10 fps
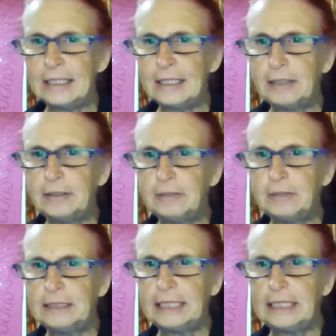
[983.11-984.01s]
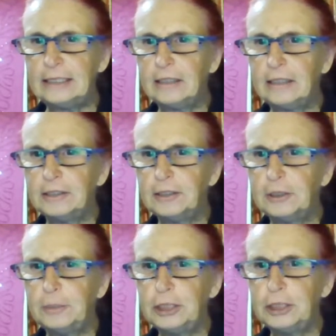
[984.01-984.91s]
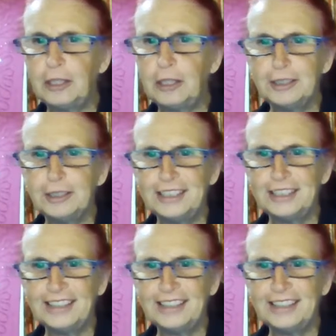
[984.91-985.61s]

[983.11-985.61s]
dawn seeds are supercharged.